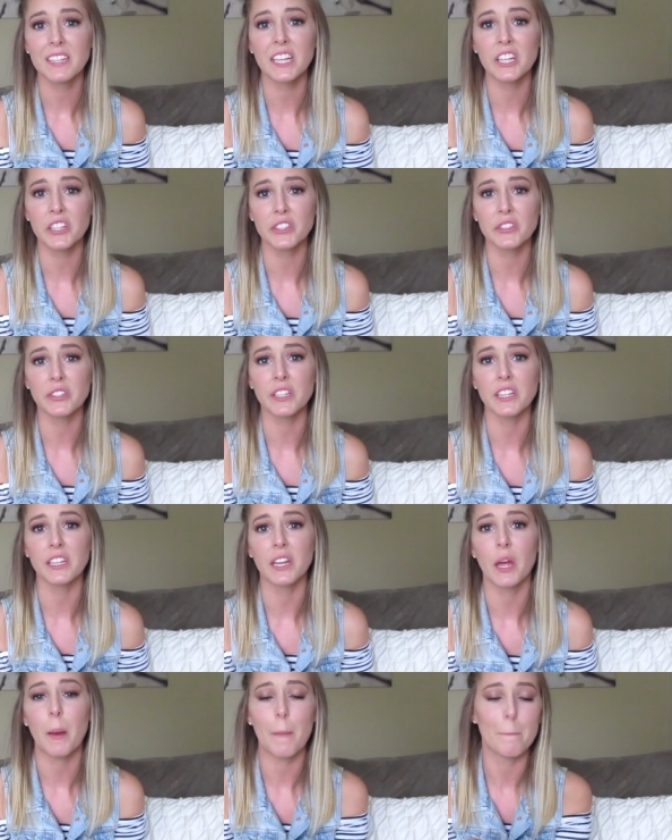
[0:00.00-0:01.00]

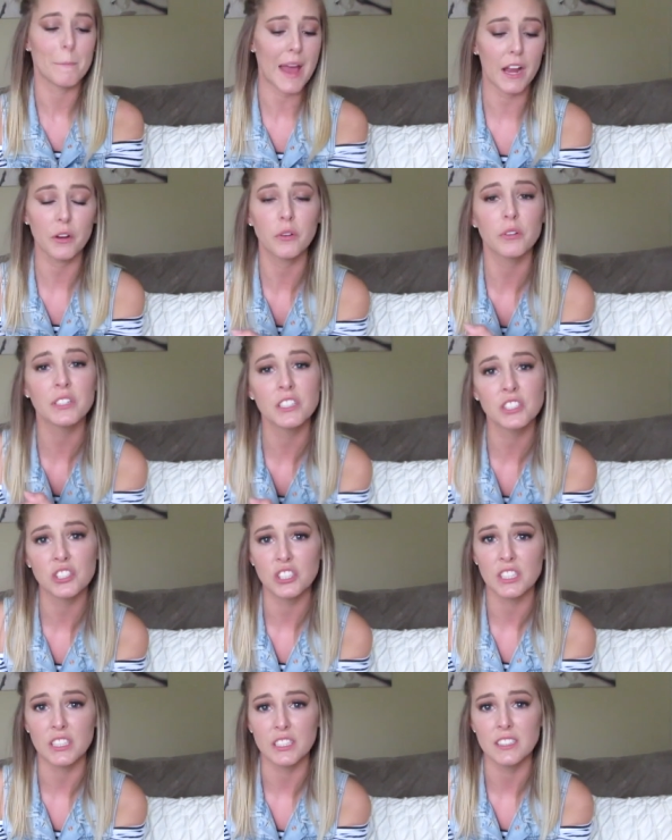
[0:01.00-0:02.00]
included macaroni and
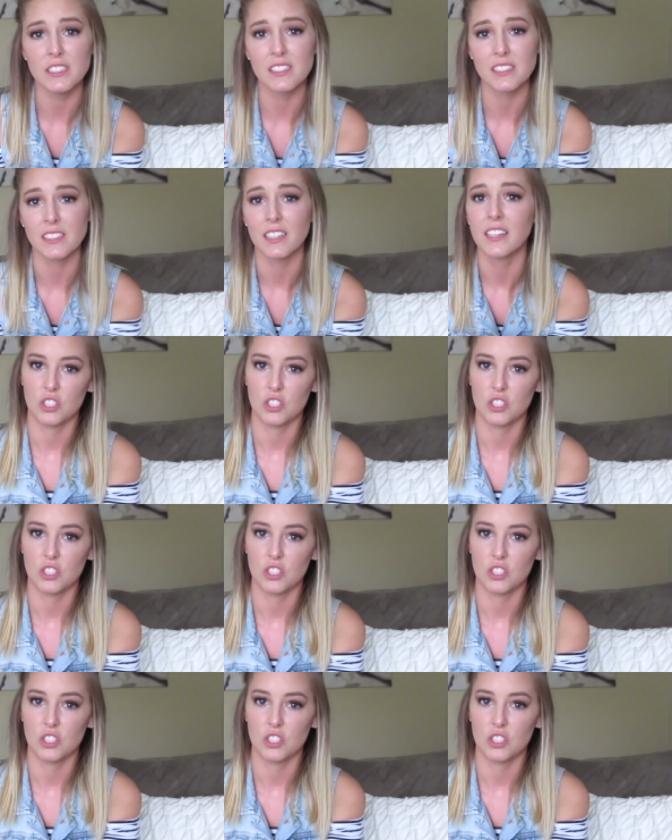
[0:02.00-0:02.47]
cheese,